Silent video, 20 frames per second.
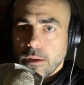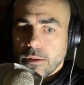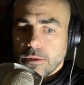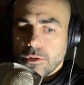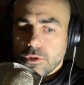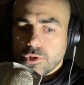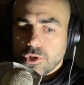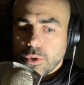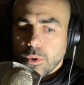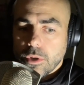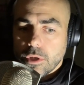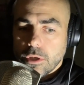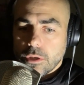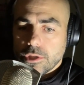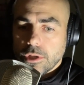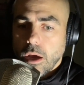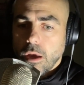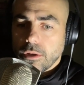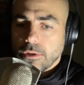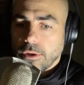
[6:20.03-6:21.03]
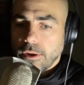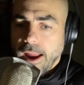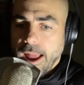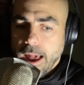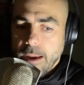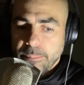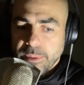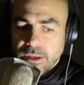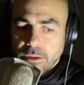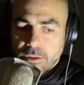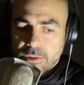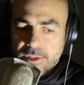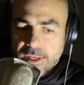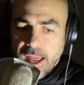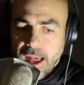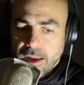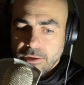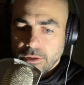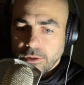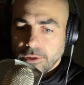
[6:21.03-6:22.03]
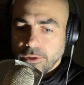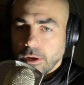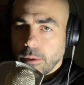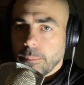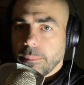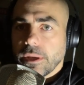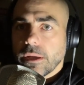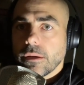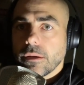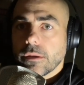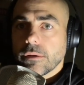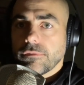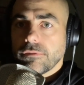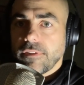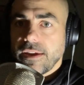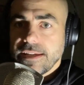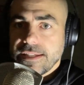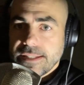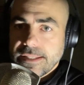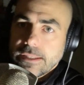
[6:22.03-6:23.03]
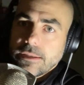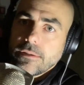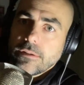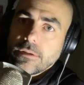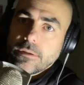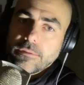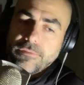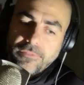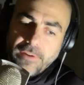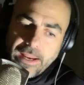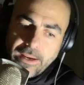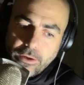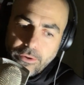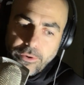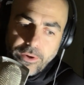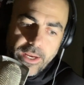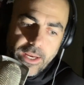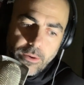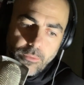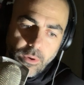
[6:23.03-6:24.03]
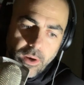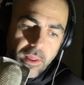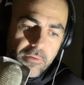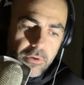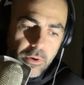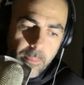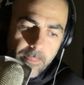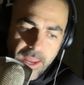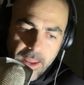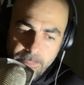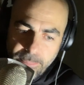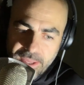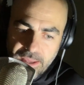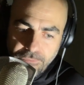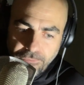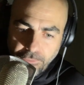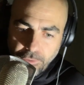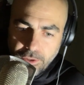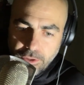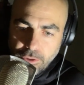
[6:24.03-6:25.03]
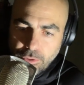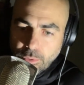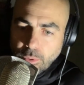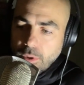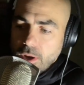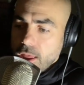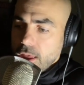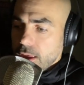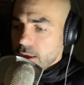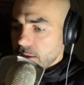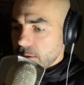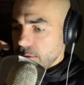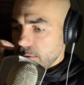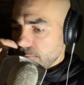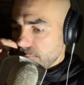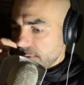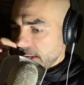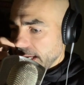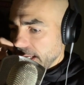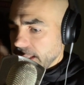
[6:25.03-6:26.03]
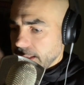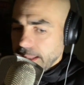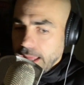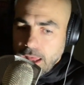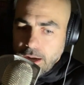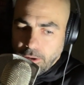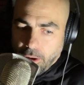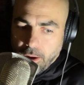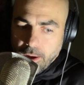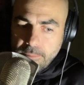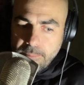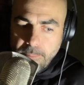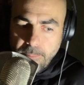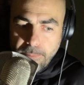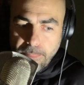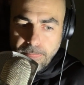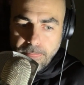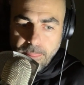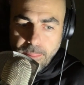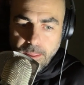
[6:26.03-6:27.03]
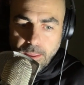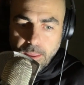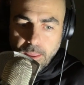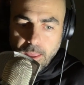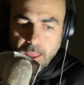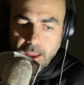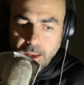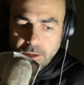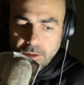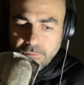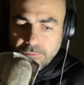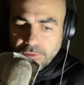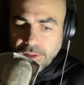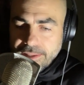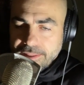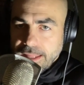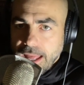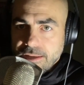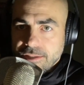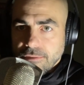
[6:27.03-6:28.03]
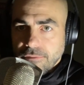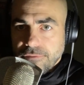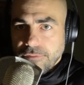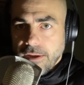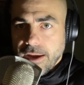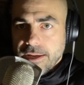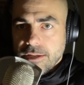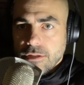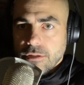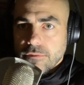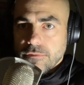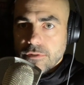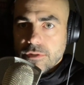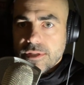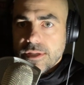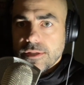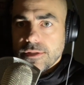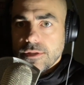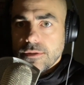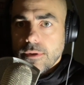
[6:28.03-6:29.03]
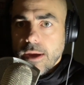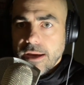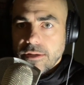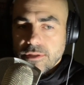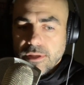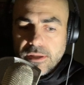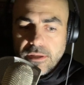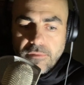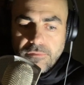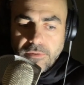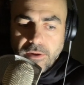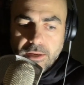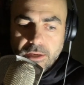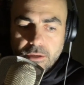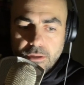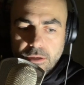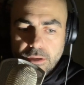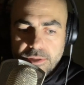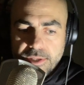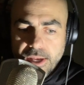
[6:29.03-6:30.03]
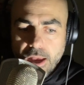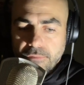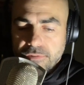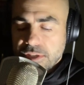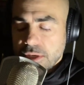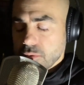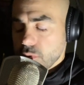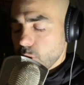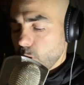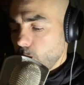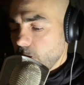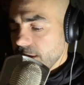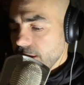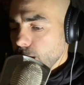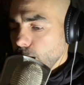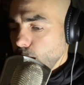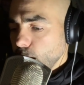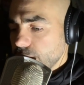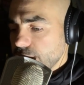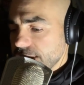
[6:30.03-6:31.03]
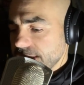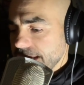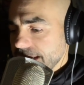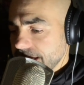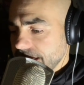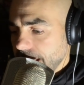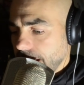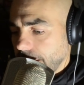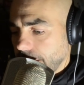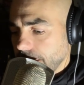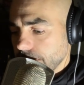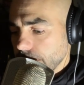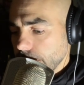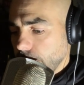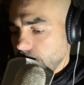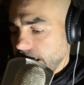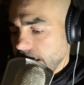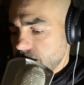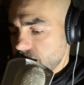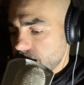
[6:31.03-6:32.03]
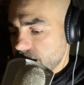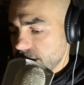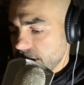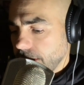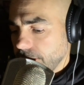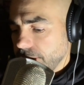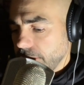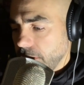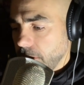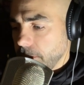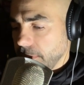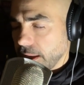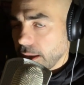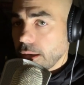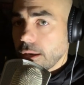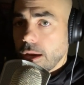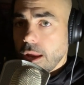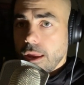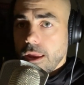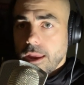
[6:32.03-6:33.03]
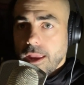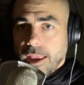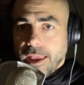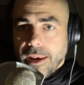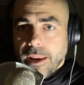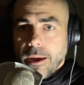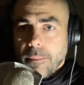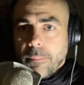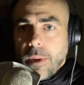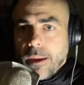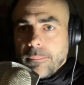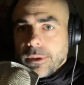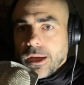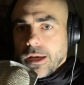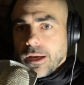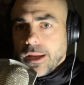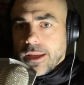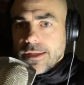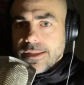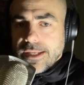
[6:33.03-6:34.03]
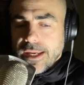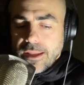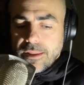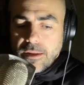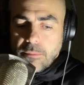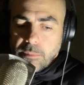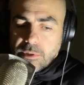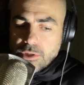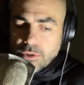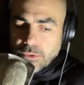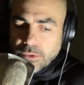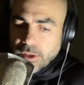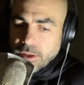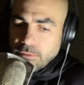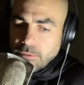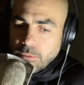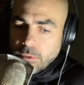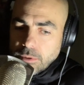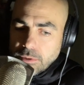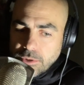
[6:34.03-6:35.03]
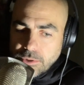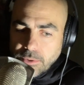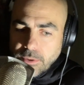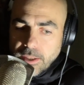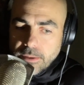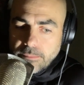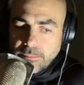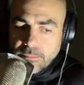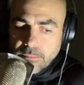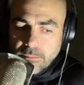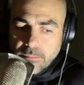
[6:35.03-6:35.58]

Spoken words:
you're short, you're tall, you're happy, you're sad, you're grumpy, you're feisty, you're fiery, whatever it may be for you, you've taken that on and you've let that define you versus you actually defining yourself. So when you sit there and look at yourself in the mirror, and I'm going to contend that majority of you won't do it.